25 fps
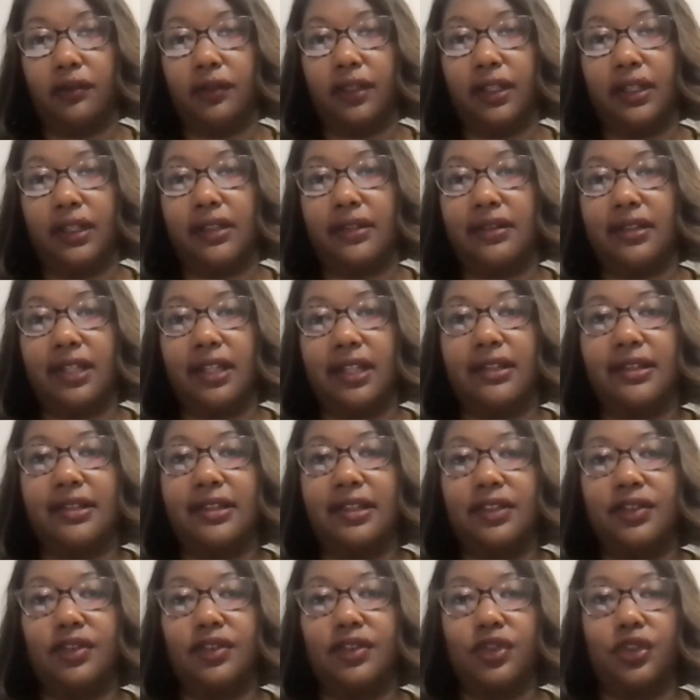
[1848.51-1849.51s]
It's
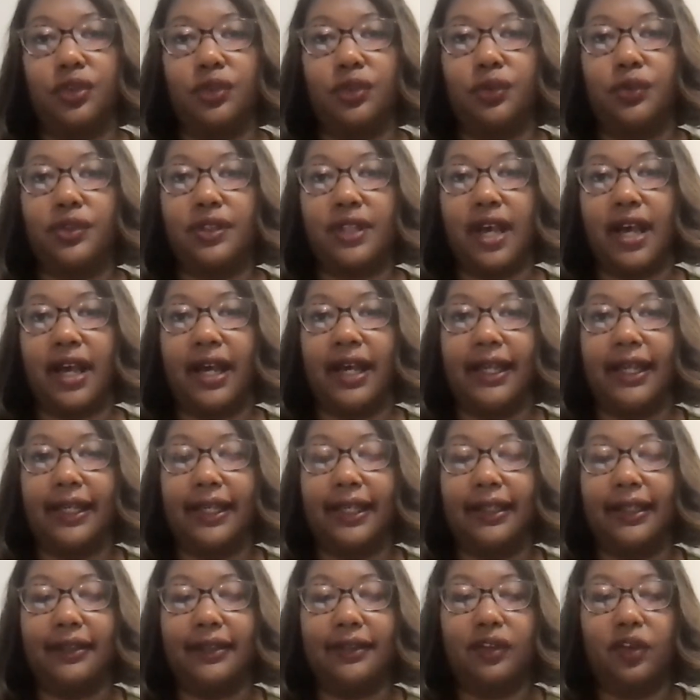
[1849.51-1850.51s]
a
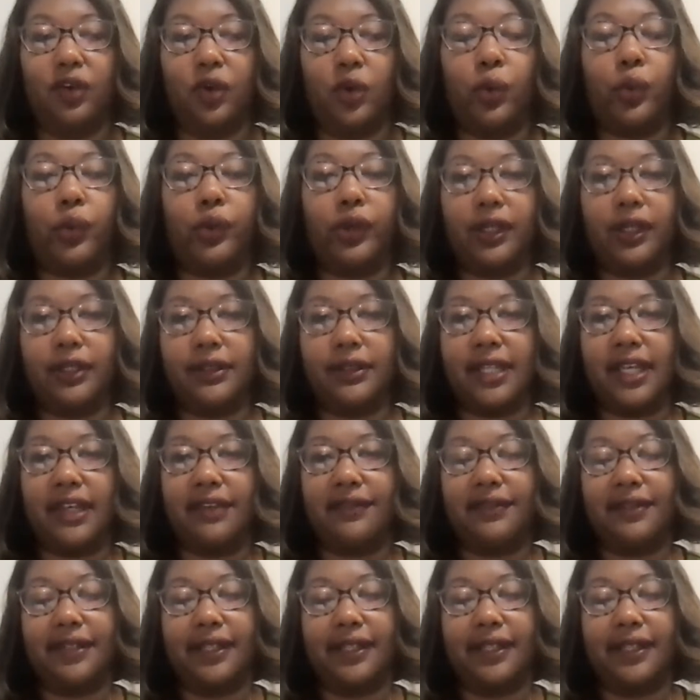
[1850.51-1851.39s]
two-sided coin, definitely.